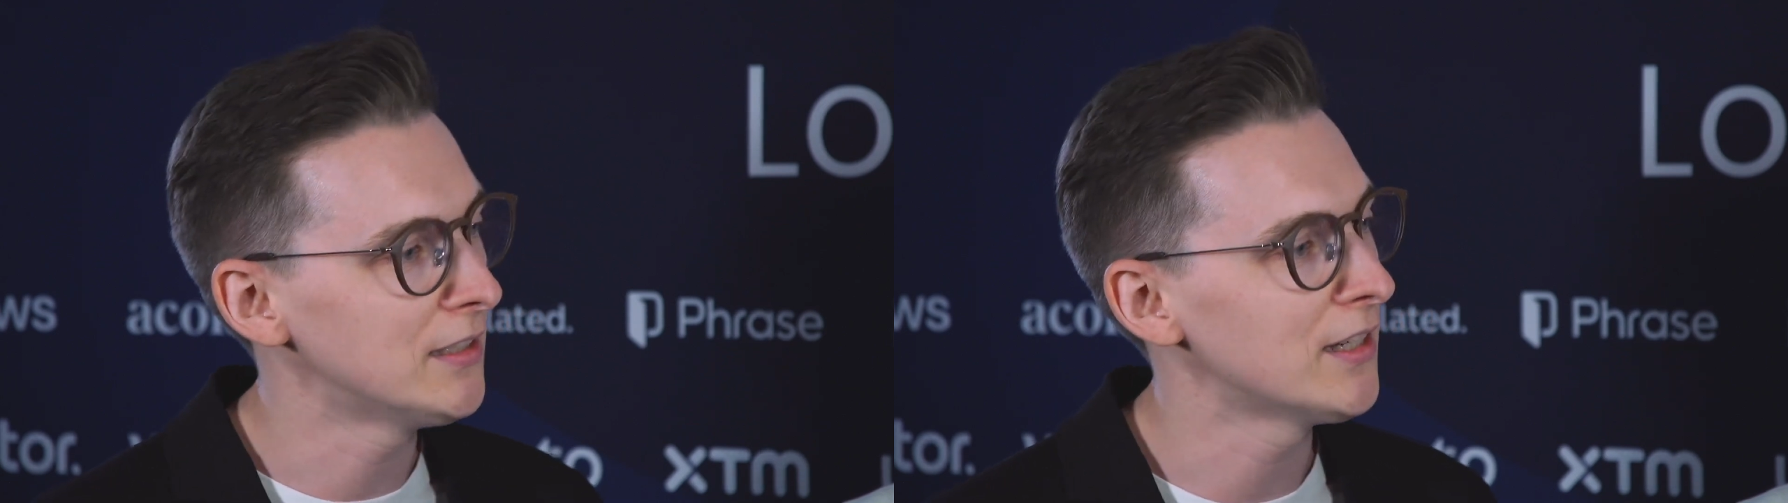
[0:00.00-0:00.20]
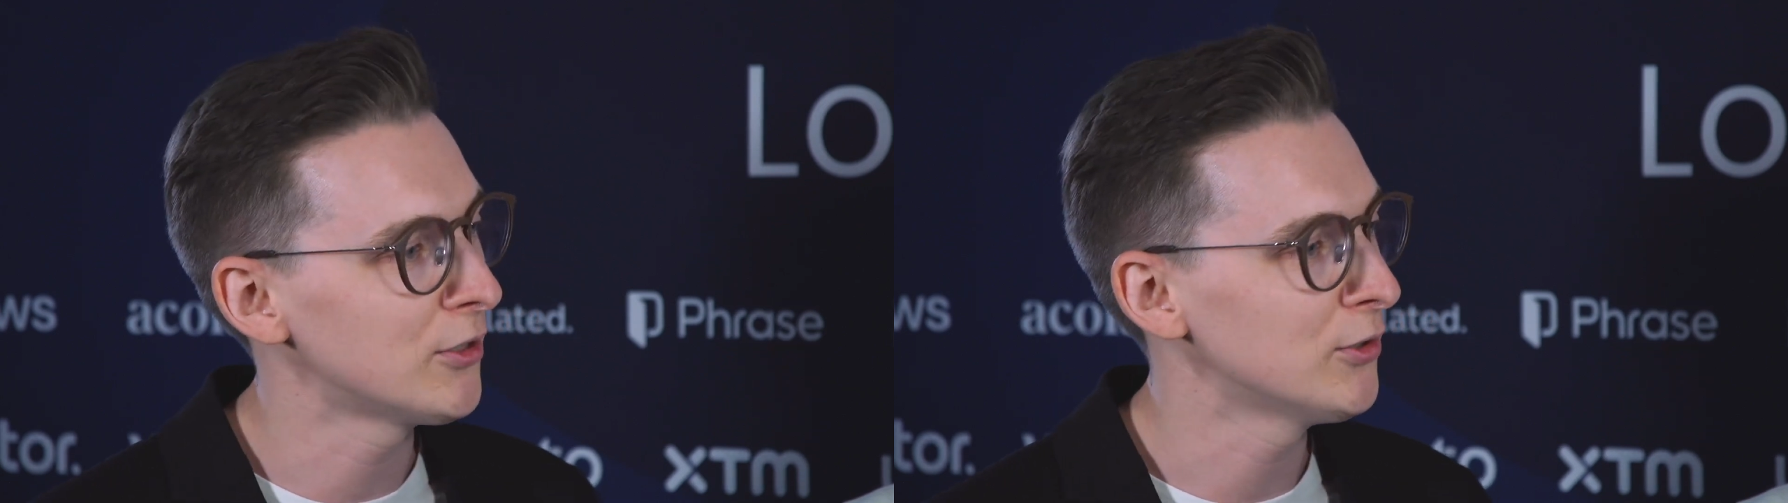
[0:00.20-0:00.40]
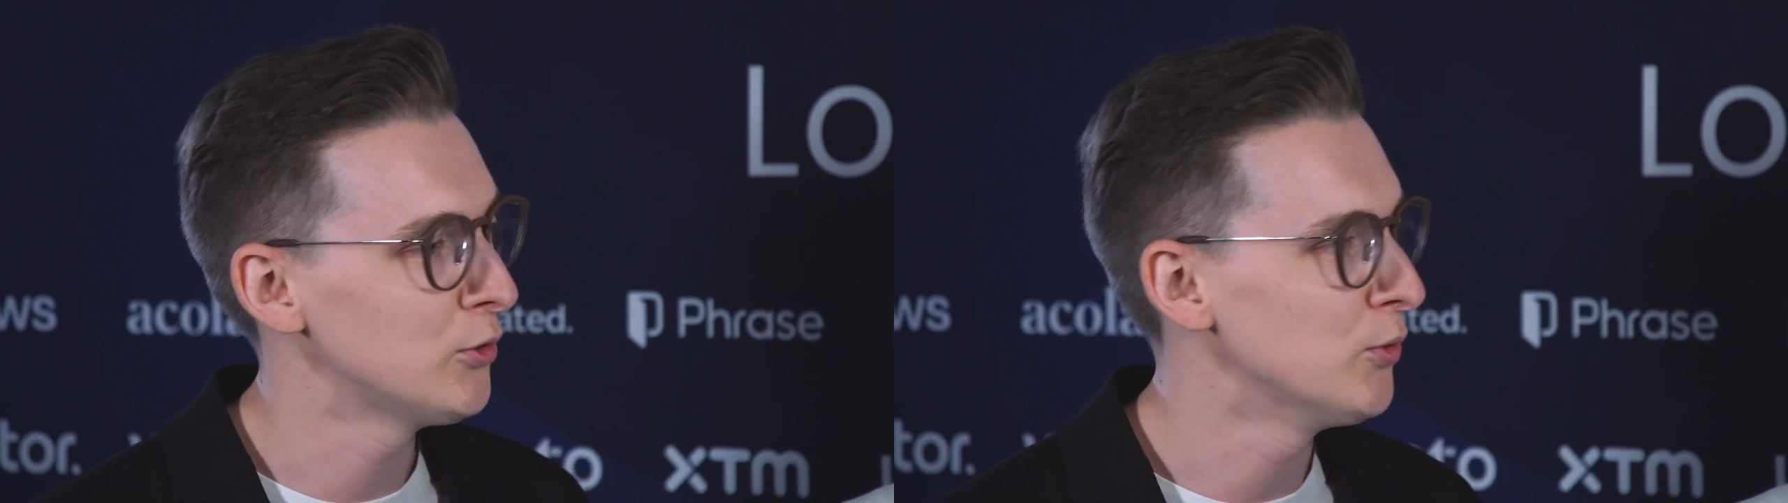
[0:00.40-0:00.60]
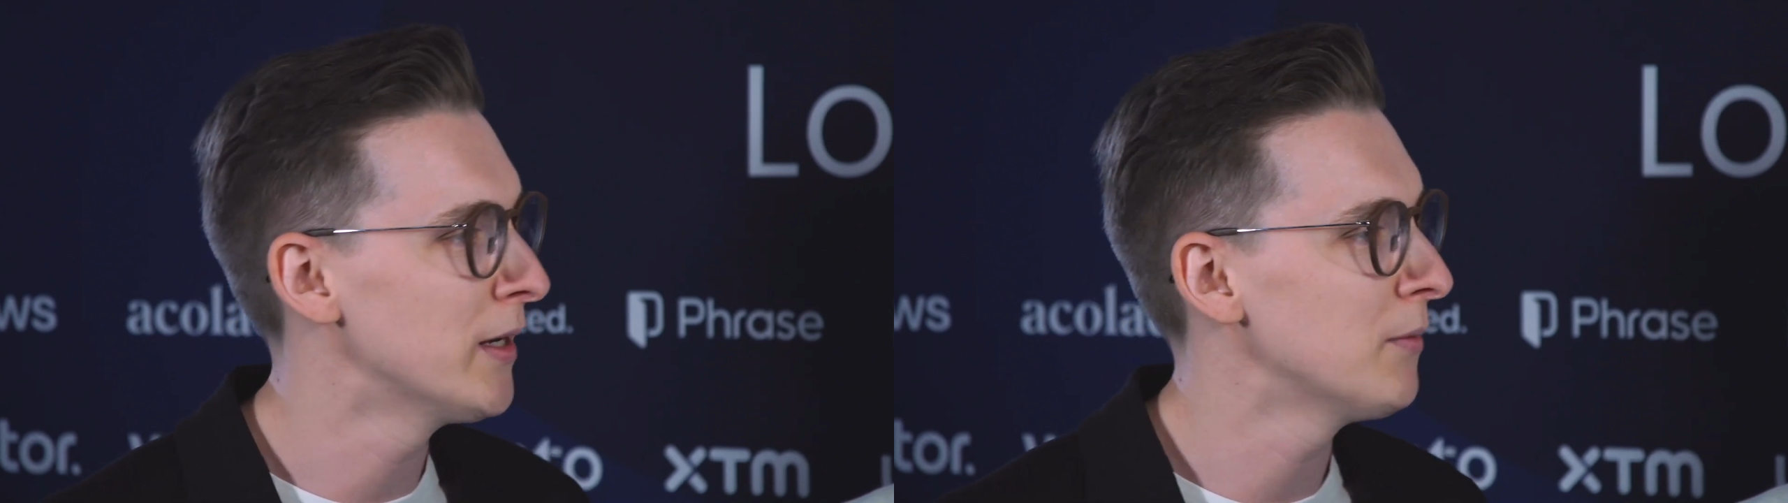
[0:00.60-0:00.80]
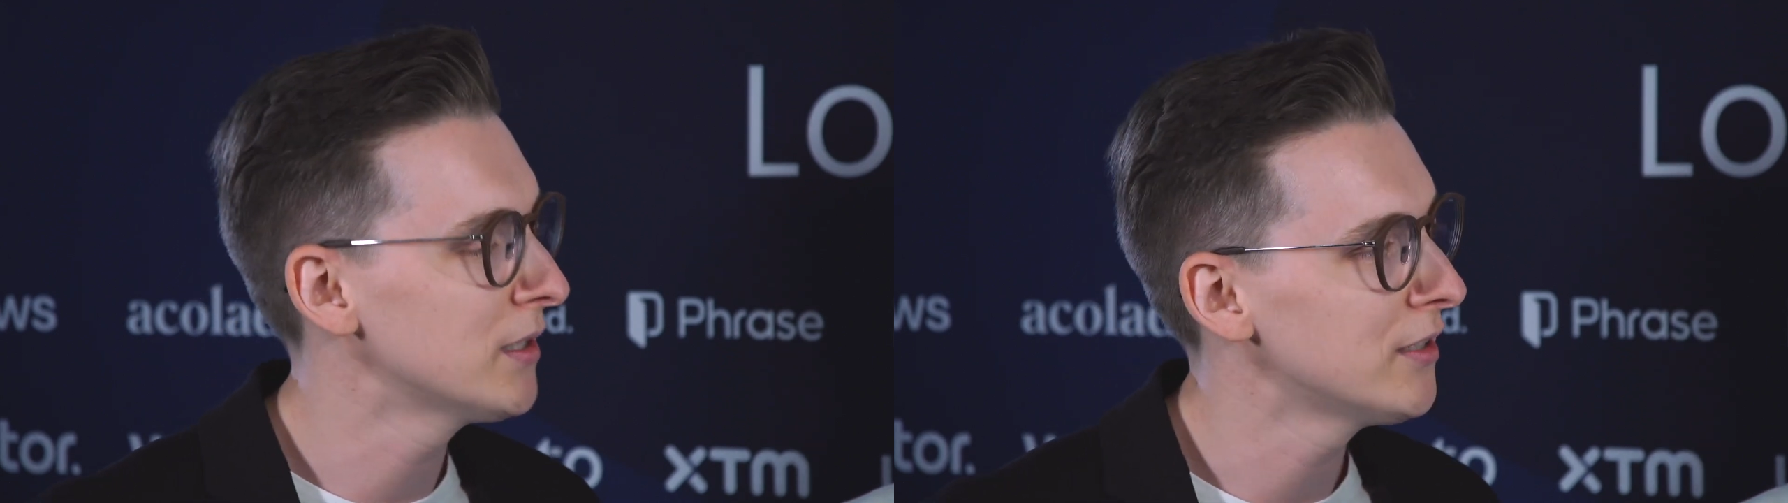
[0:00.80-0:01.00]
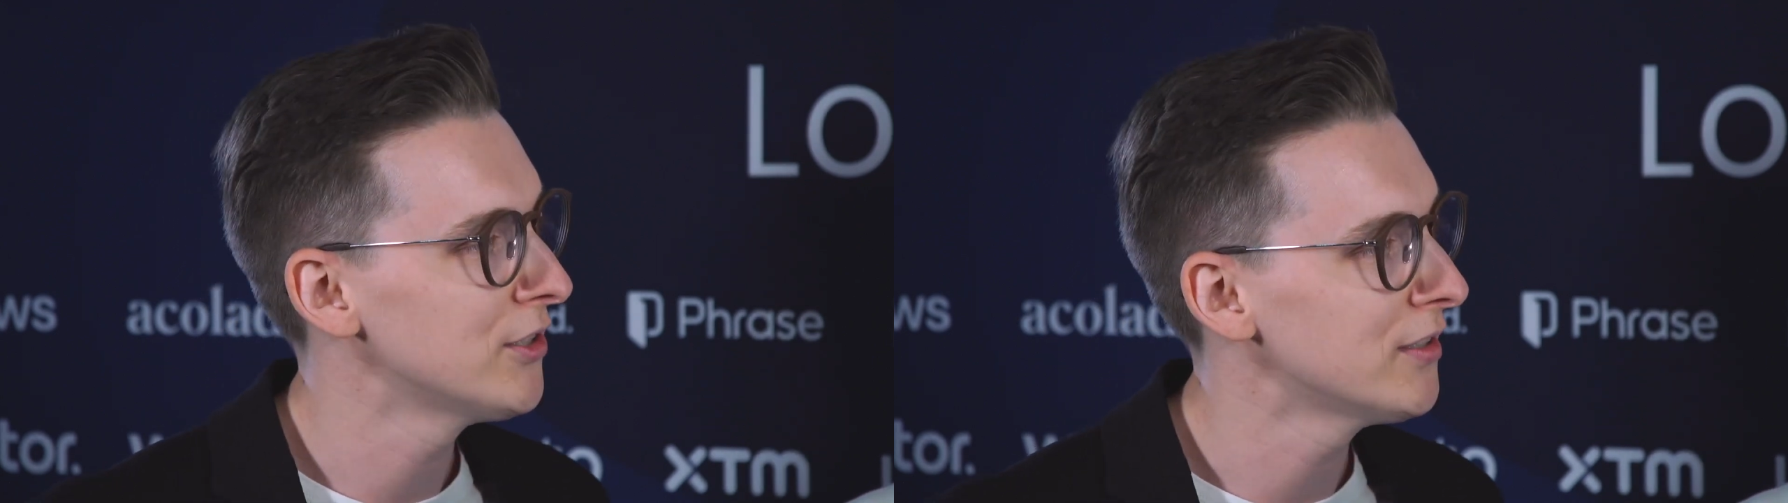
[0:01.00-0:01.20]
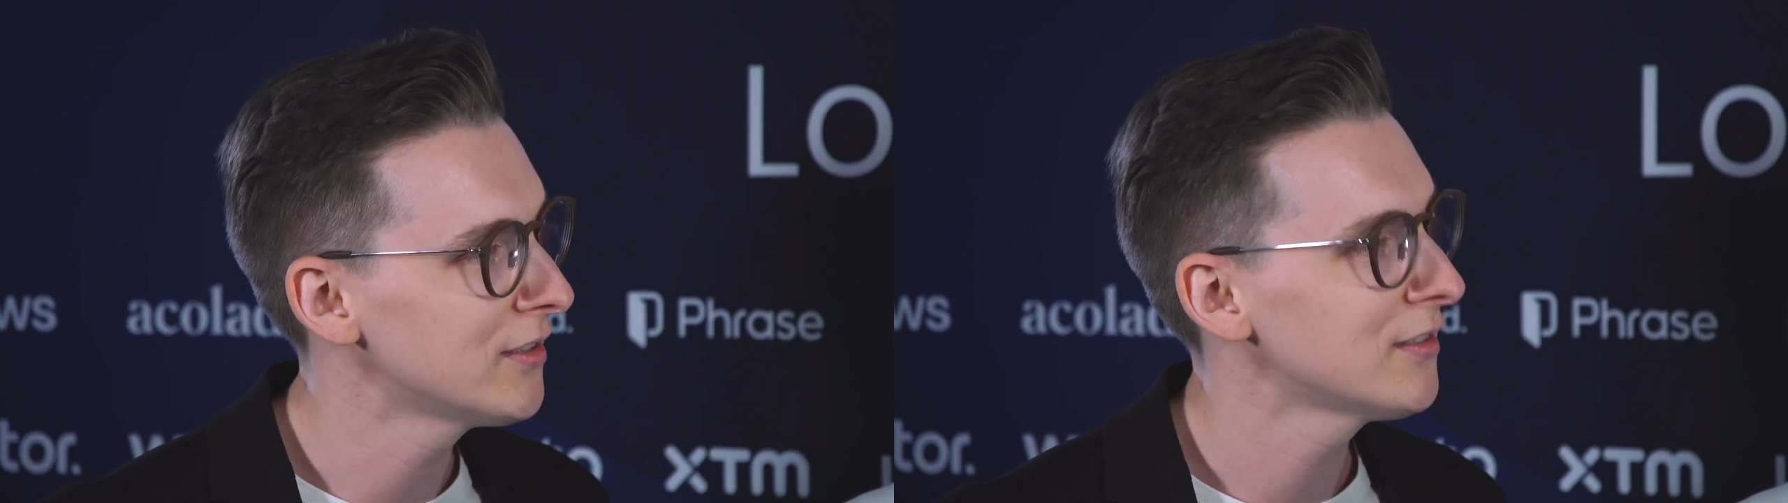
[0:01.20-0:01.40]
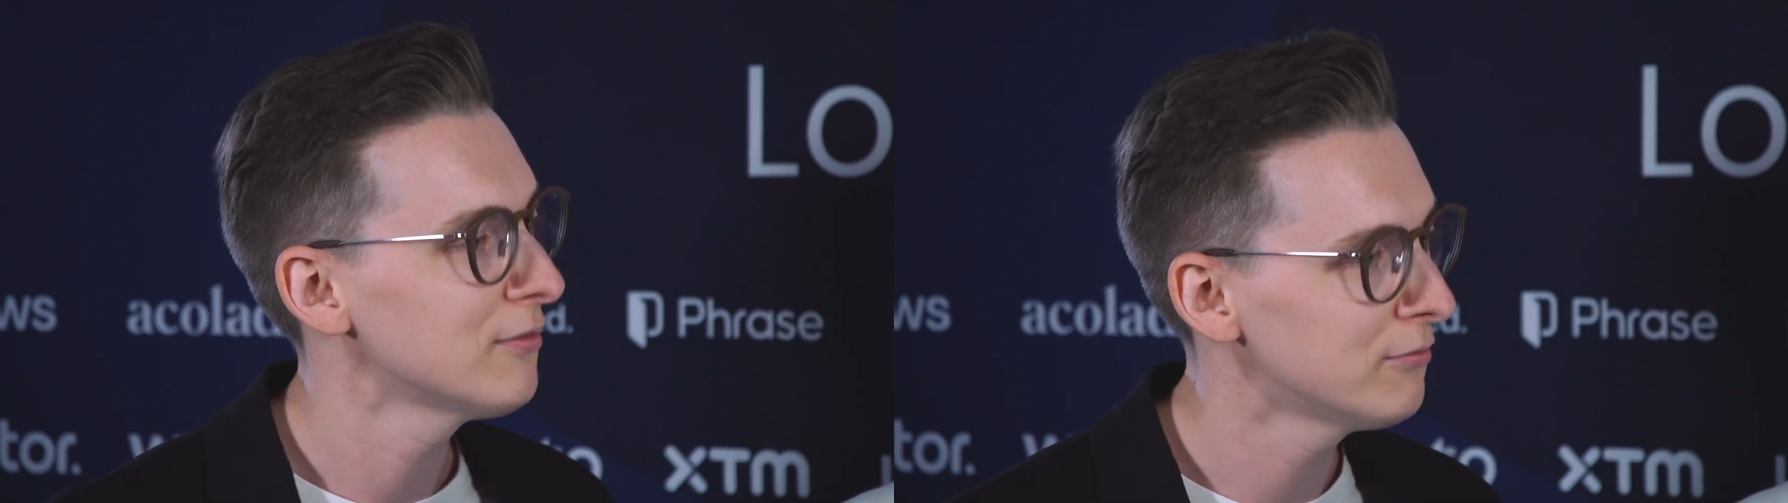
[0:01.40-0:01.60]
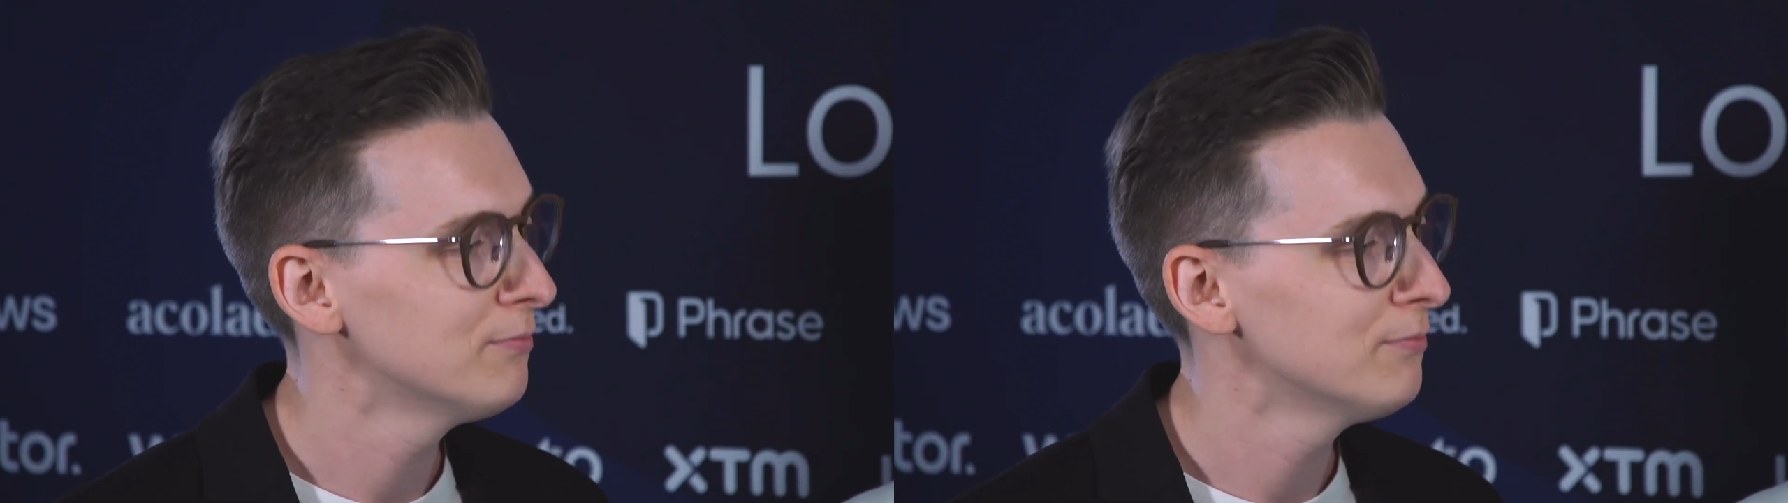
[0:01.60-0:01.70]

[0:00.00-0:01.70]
are the 2 main messages.